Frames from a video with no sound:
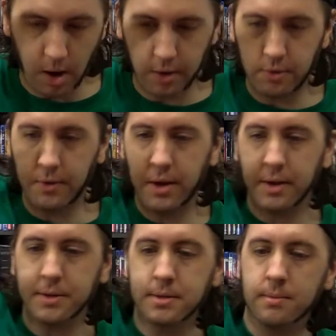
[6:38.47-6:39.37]
New
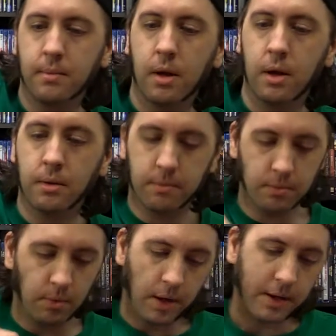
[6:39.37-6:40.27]
Vegas, and
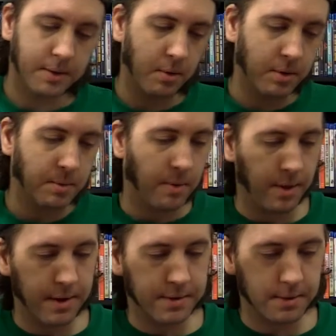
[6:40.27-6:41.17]
well, I guess it wasn't
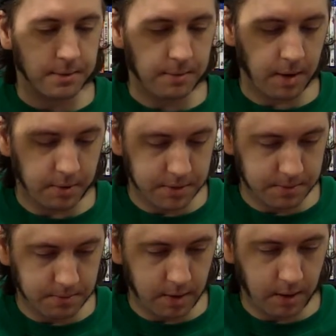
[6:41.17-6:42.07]
Bethesda. That was
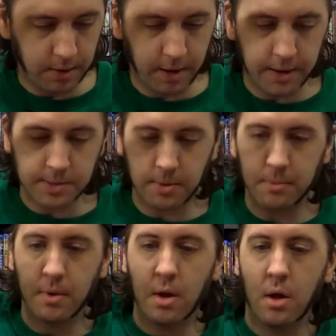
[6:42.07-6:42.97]
the other guys, but
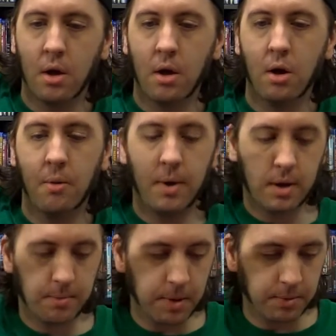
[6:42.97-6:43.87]
oh man,
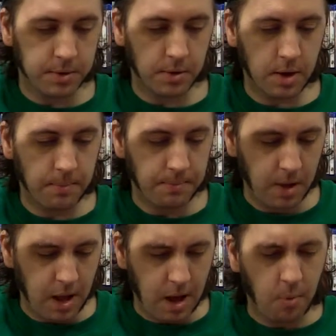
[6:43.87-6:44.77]
did people scream!
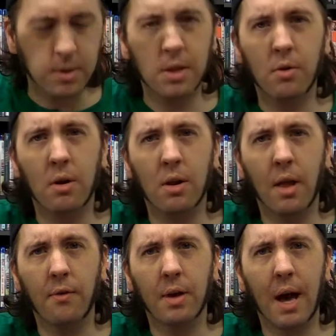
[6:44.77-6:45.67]
And wasn't there a
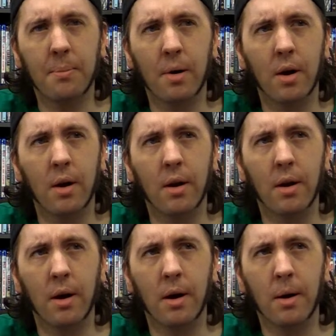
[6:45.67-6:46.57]
level cap
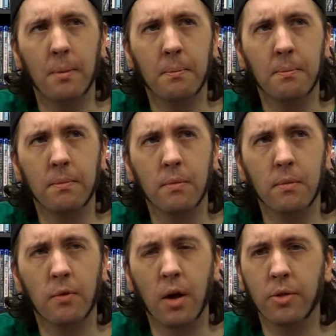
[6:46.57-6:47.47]
on
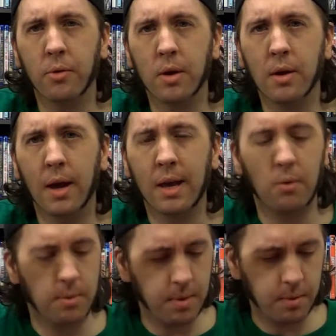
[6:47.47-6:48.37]
Fallout 3? I can't
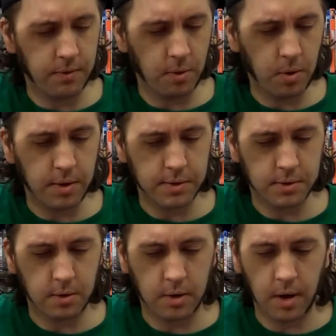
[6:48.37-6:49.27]
remember if there was
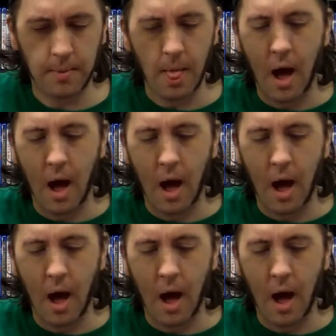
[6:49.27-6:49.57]
or not.